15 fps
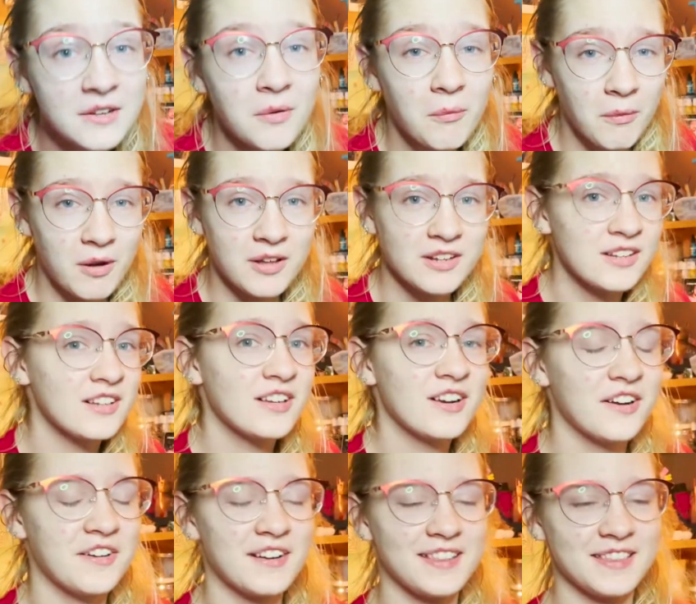one
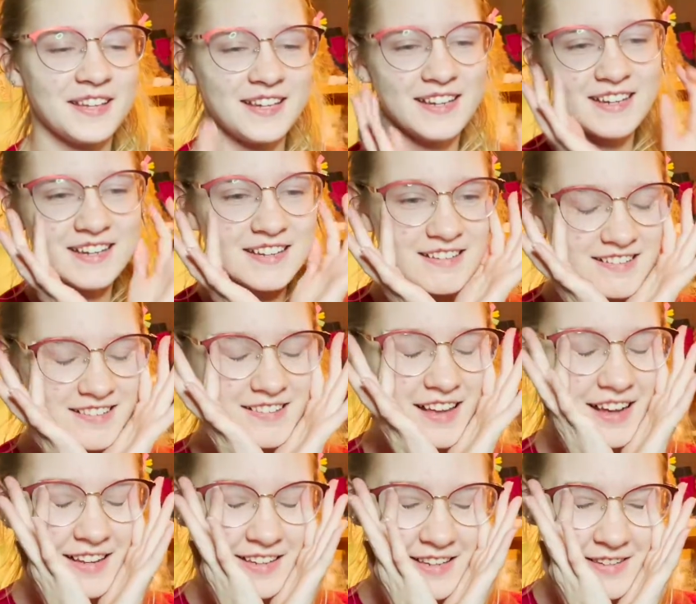currently is
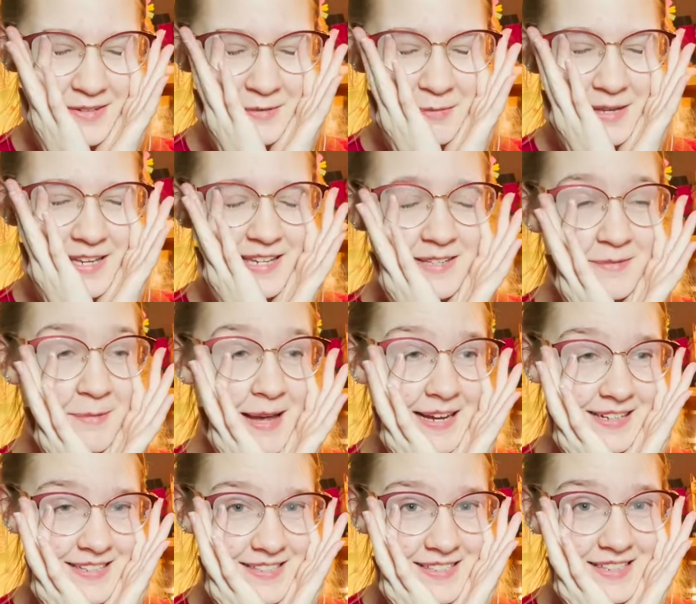sadness because
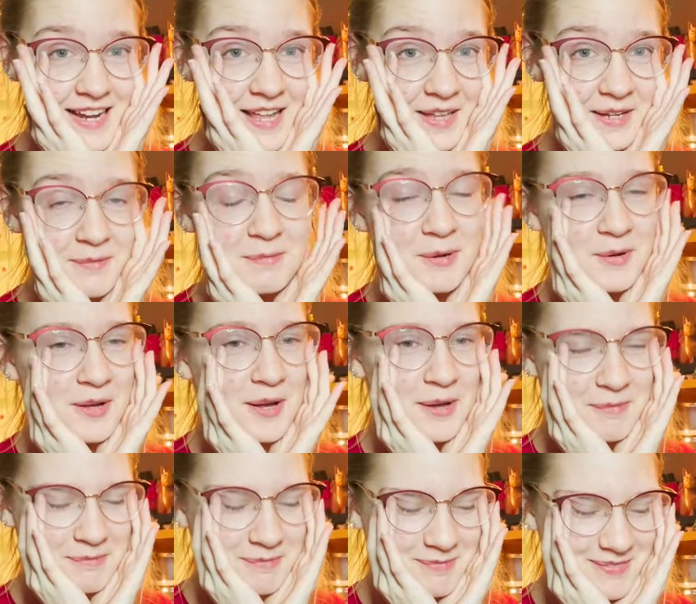Magnus and Alec broke
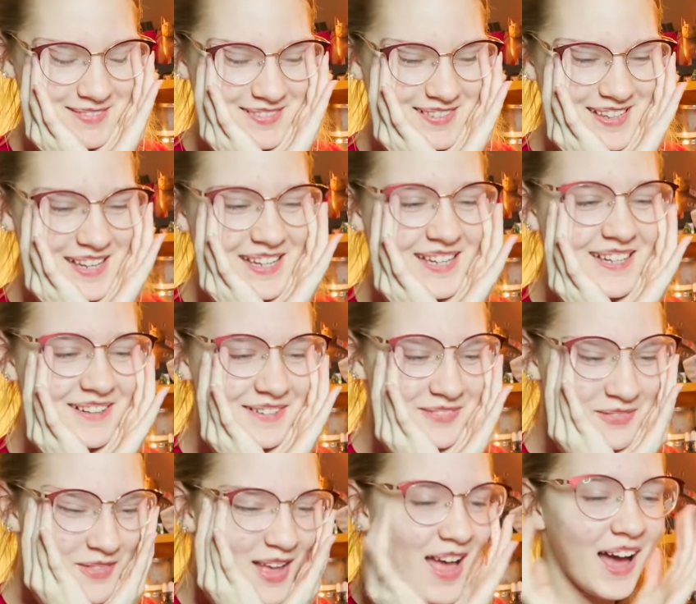up.
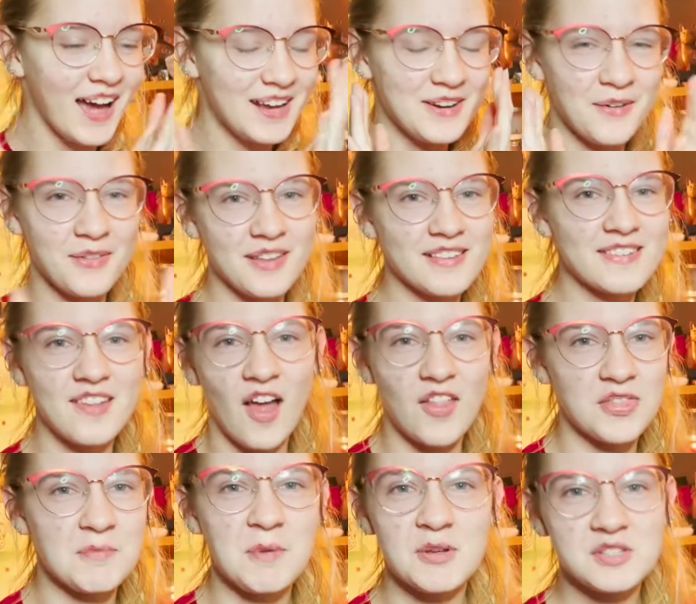I know that's not
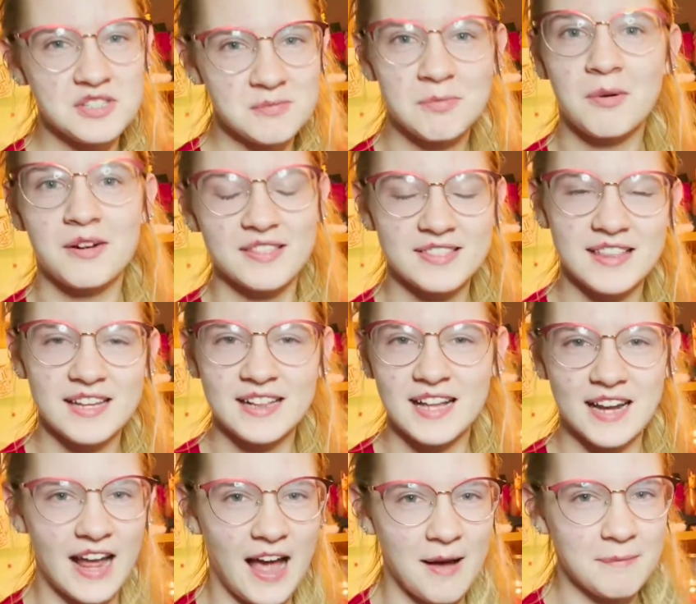the most important thing
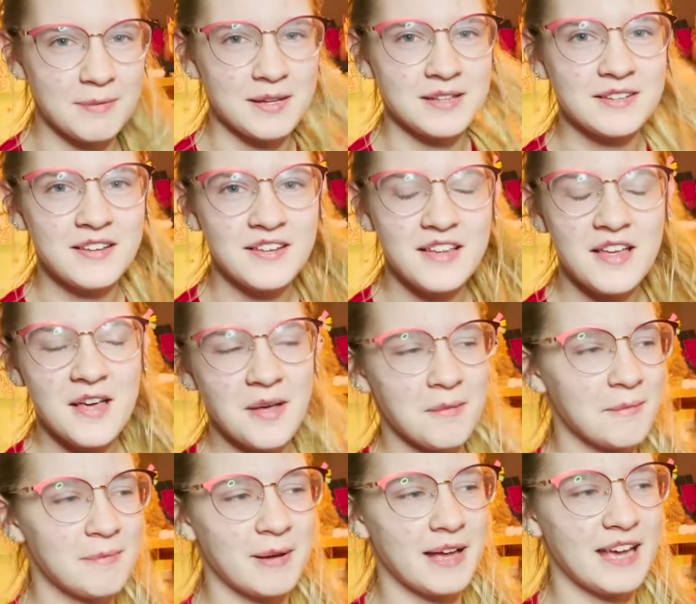that happened,
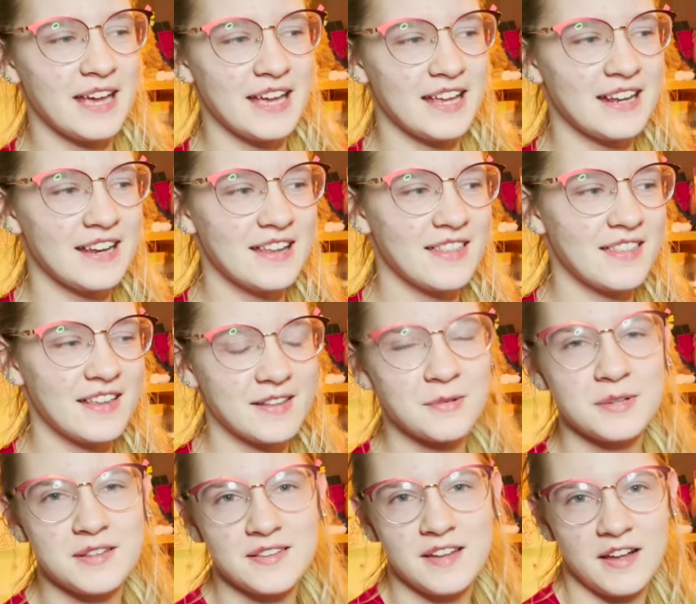but that's
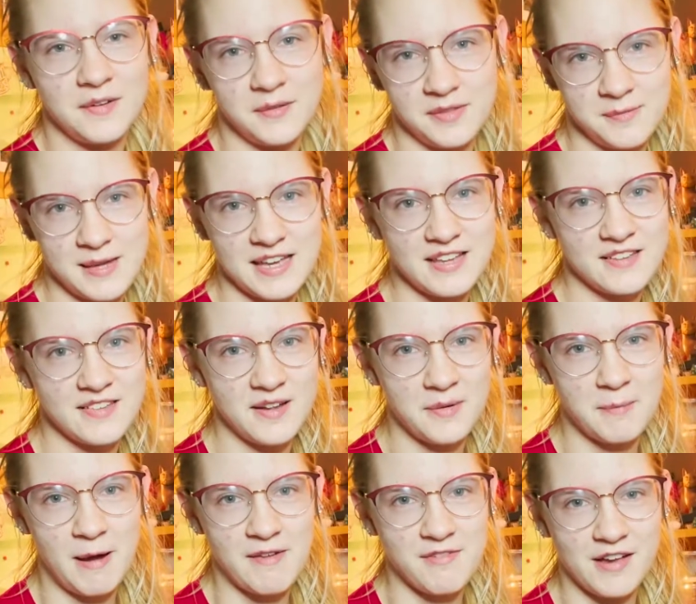what stuck with me because they were
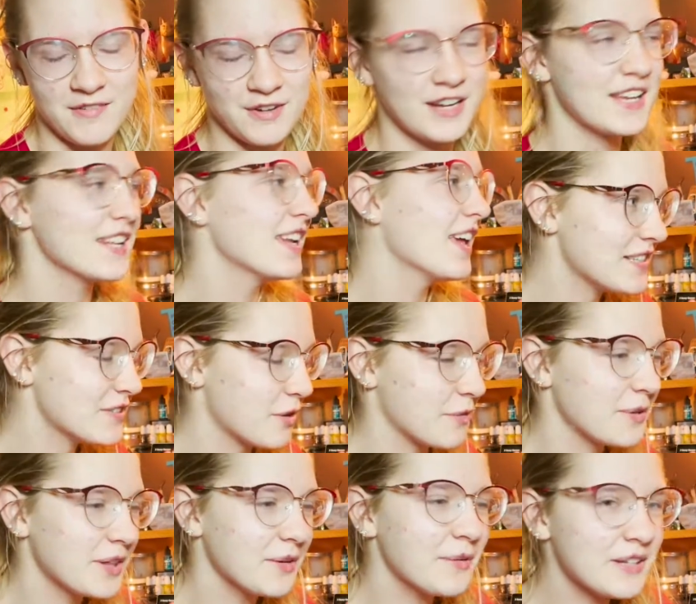my favorite. So I
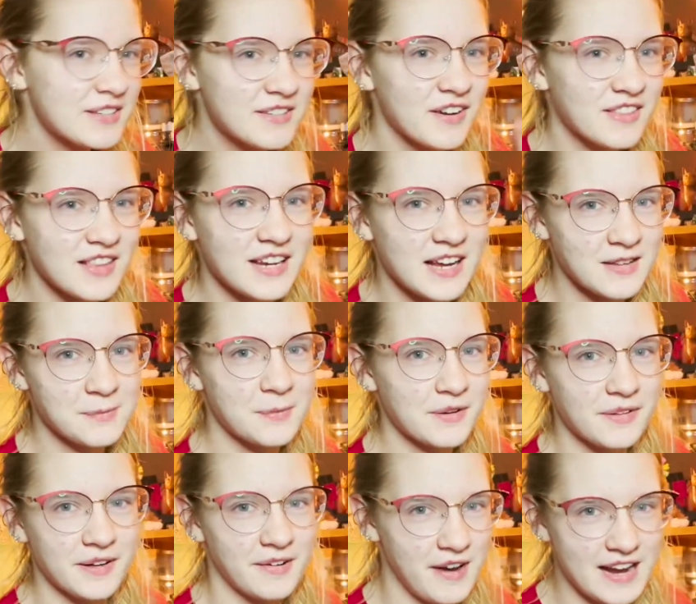really want to start the next book
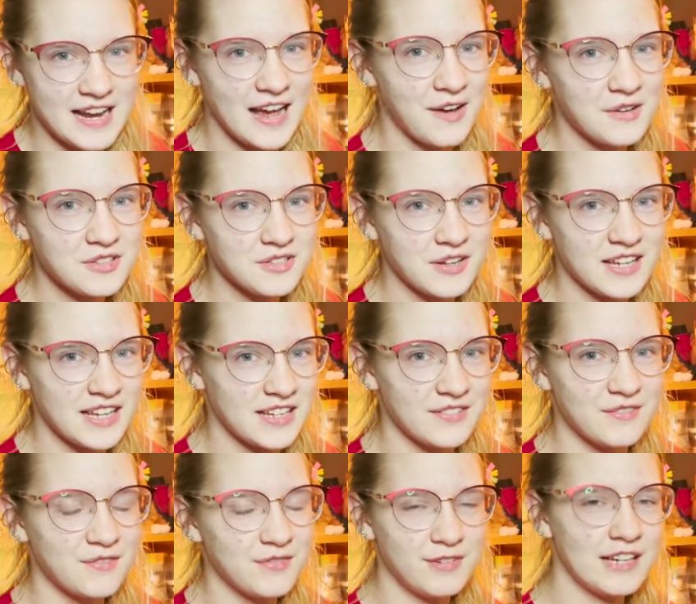like right now so I can
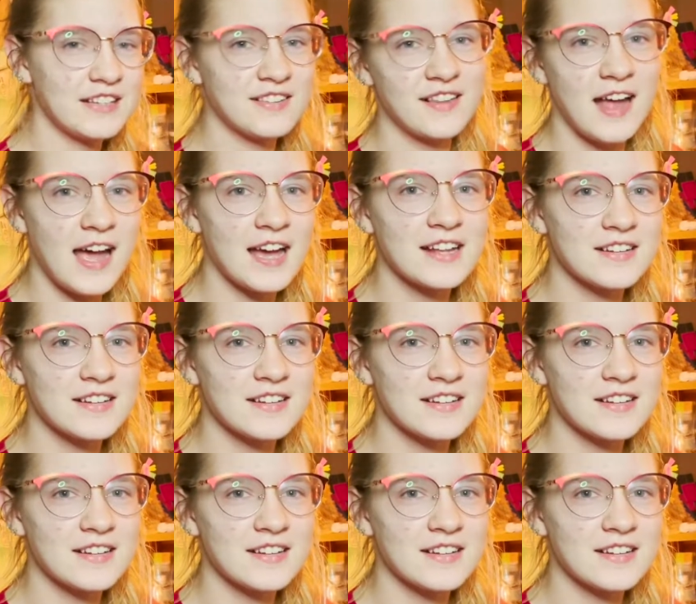fix that,